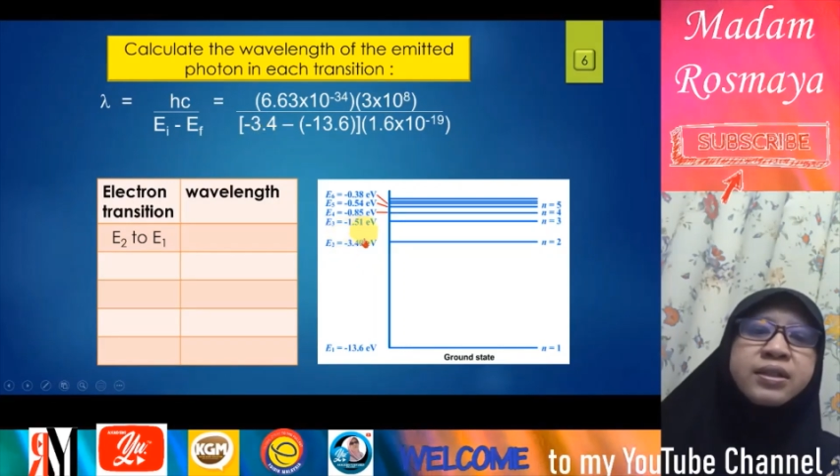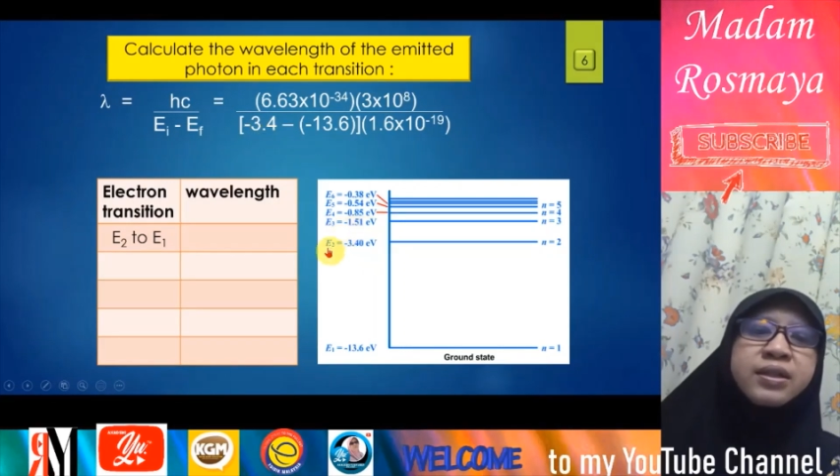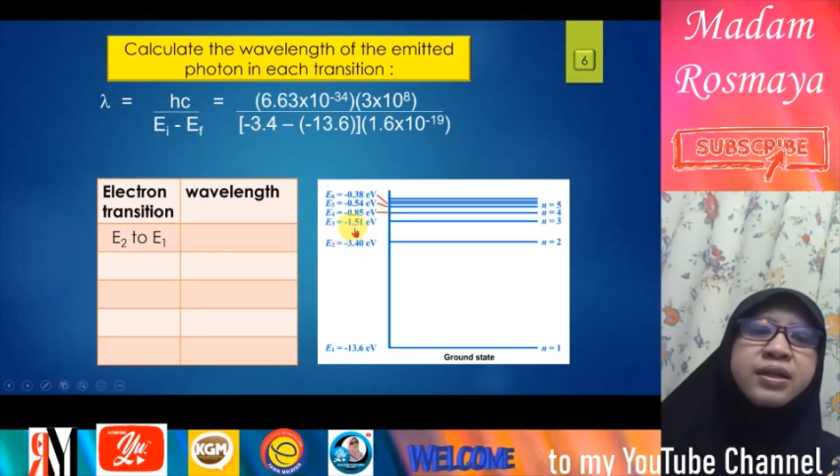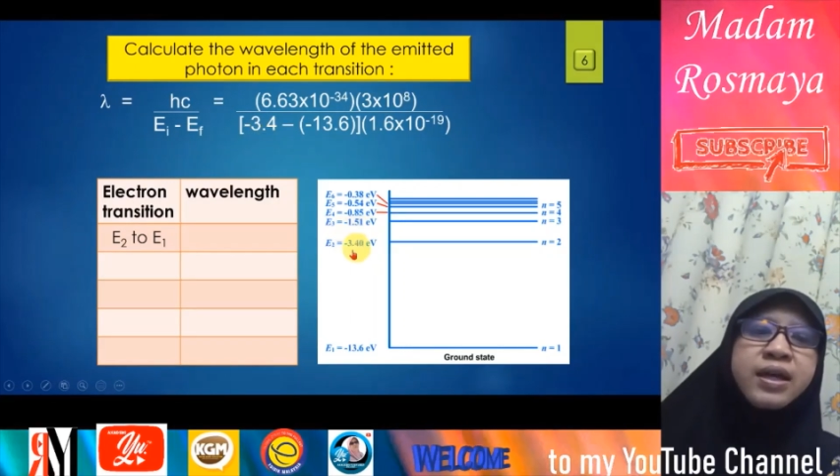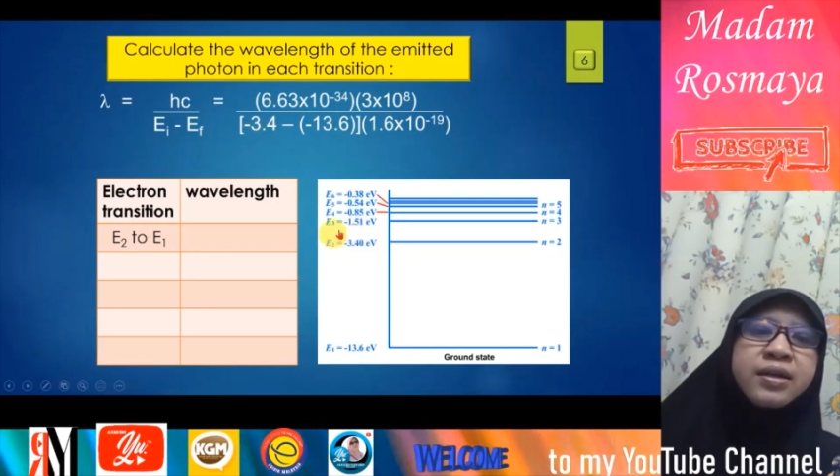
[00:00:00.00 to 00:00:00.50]

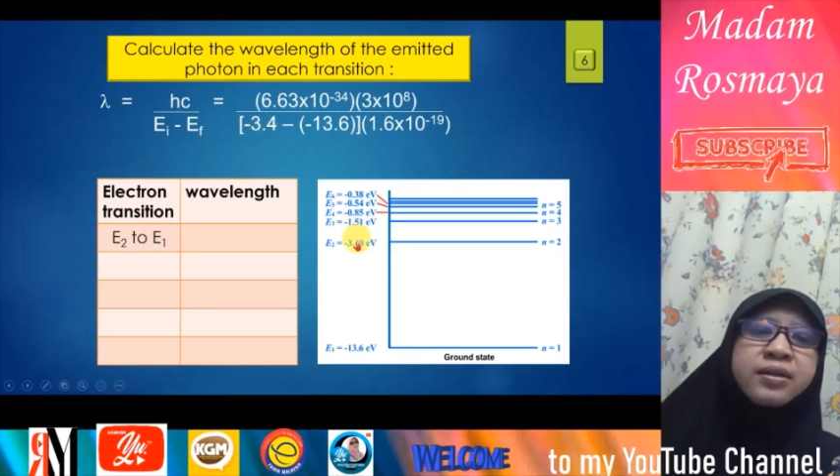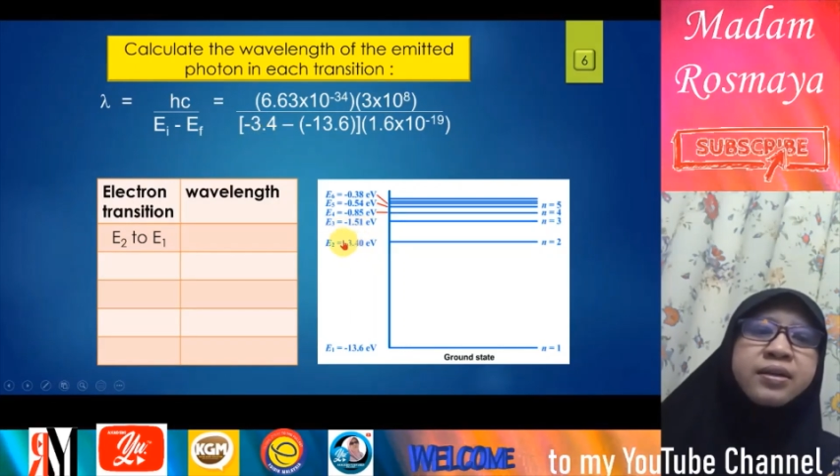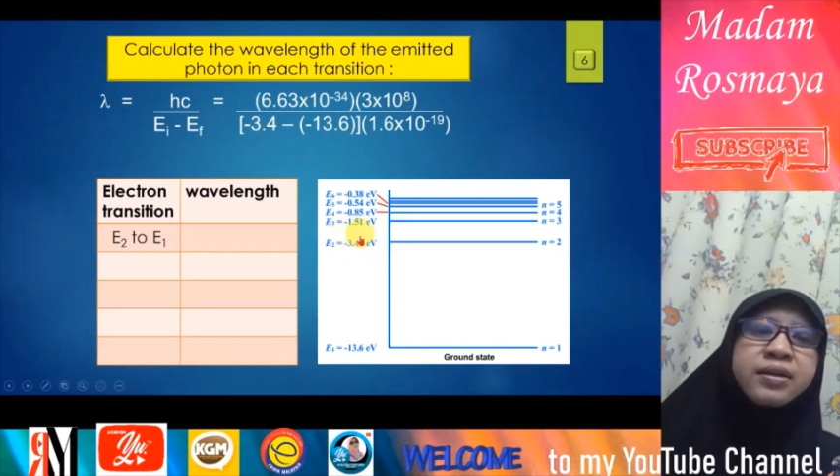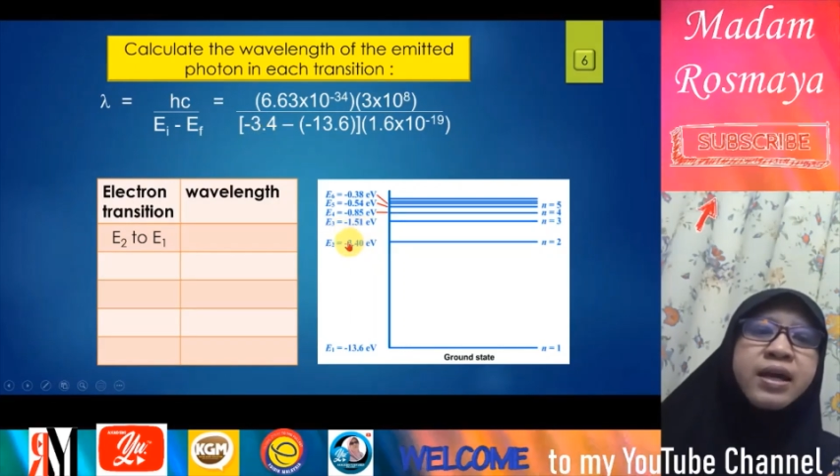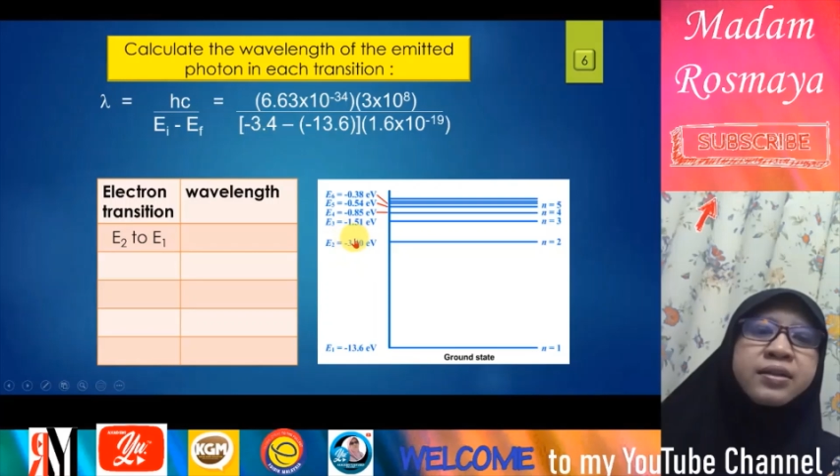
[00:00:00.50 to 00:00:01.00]
at
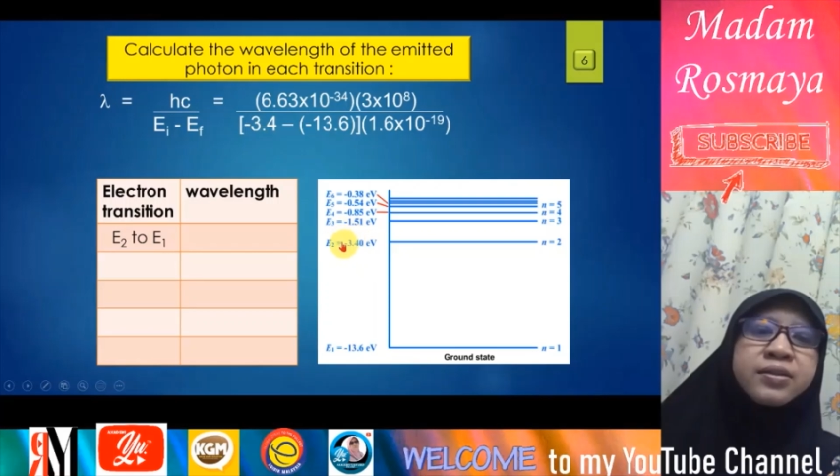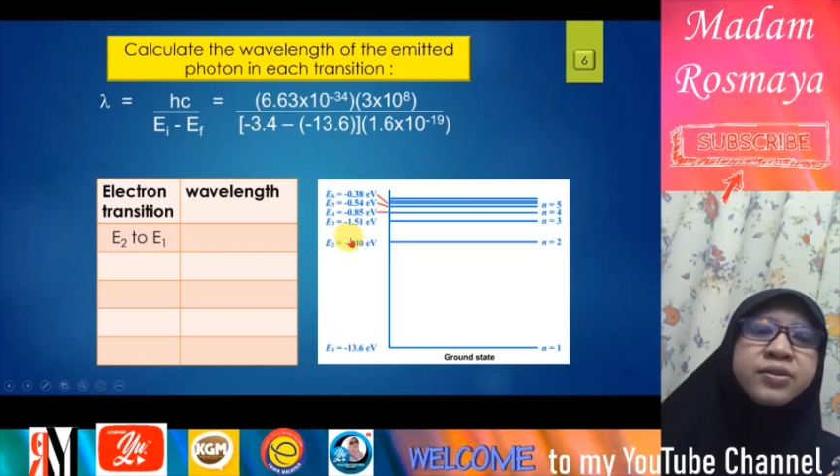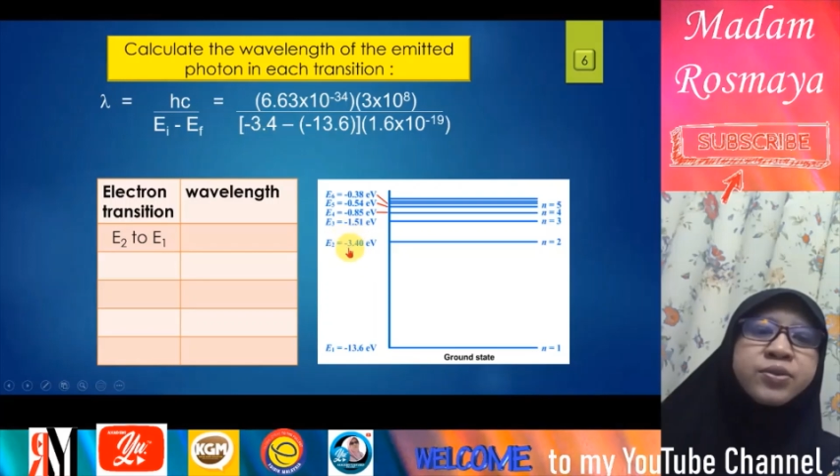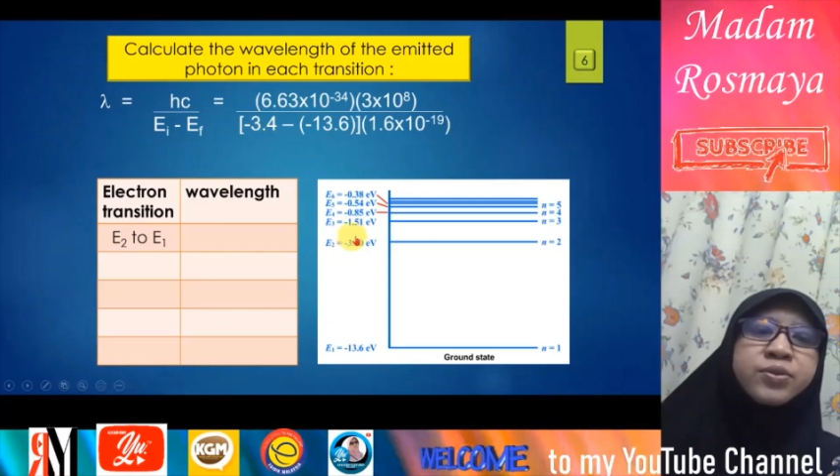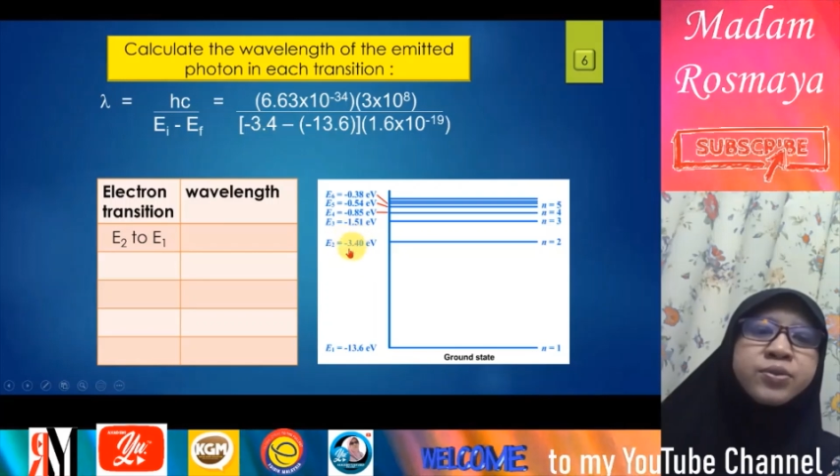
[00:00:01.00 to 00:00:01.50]

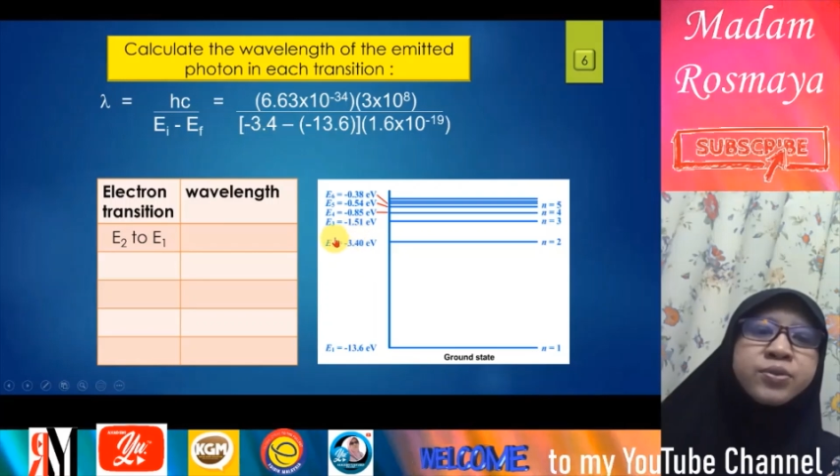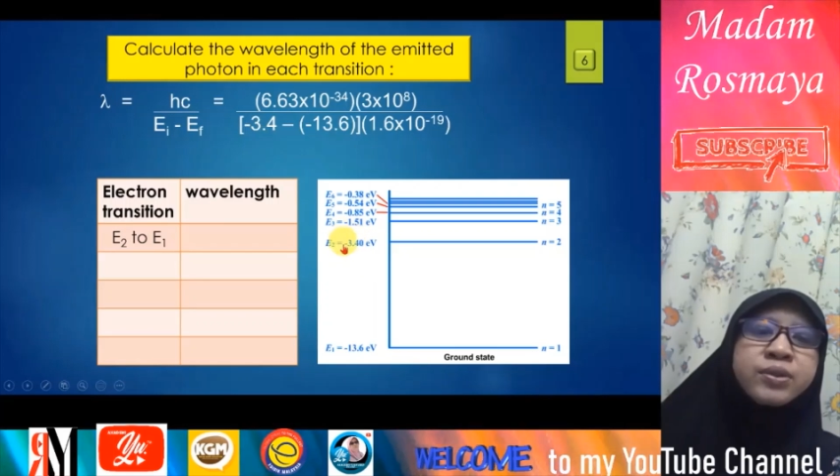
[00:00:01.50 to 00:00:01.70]
N2,